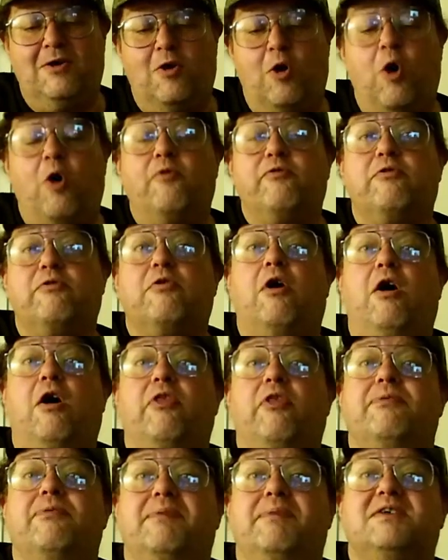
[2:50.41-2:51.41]

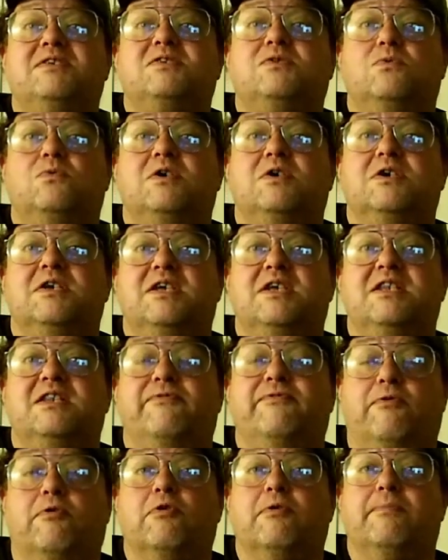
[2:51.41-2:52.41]
overall the best one in the
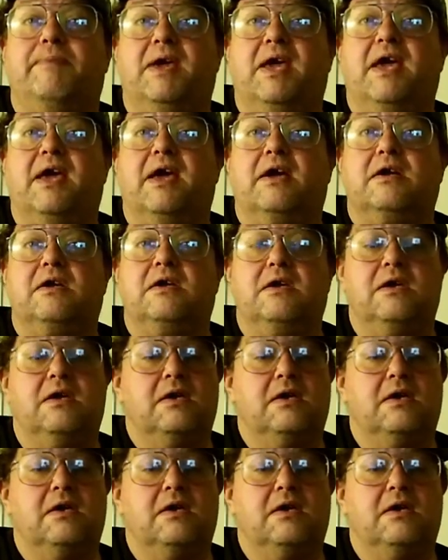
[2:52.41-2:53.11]
4-pack.